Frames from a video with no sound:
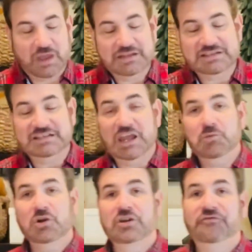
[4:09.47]
today
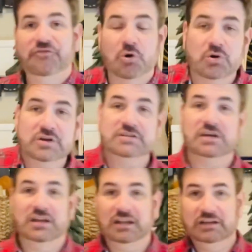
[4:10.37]
we're going to focus
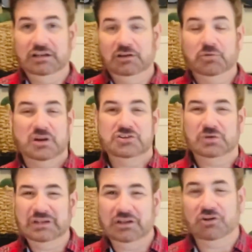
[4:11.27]
on we're going to do
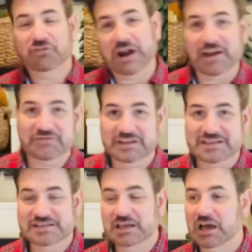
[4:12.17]
a little crafty
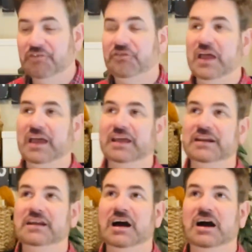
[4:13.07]
stuff,
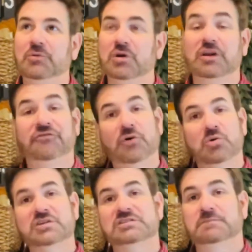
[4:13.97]
and we're going to
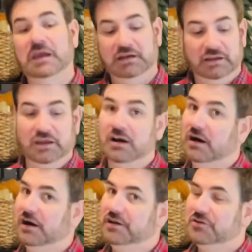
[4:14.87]
focus mainly
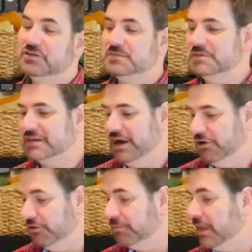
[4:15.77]
on A Christmas
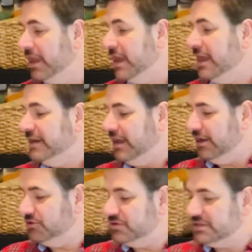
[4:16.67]
Carol.
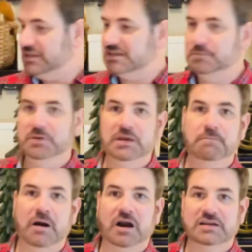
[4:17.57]
Now you see this
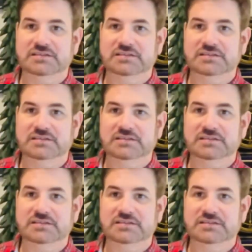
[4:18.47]
big box